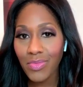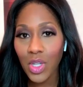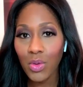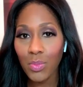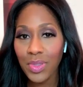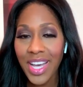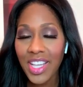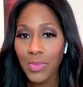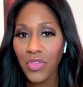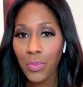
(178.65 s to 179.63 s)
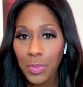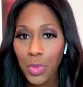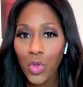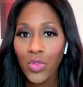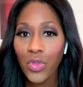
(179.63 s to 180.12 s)
you know, plasma from
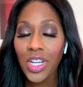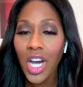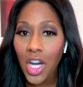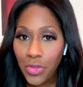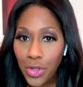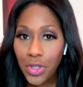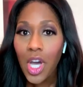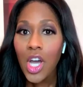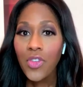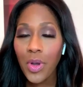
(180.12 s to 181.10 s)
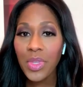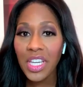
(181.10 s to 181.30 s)
people who have recovered from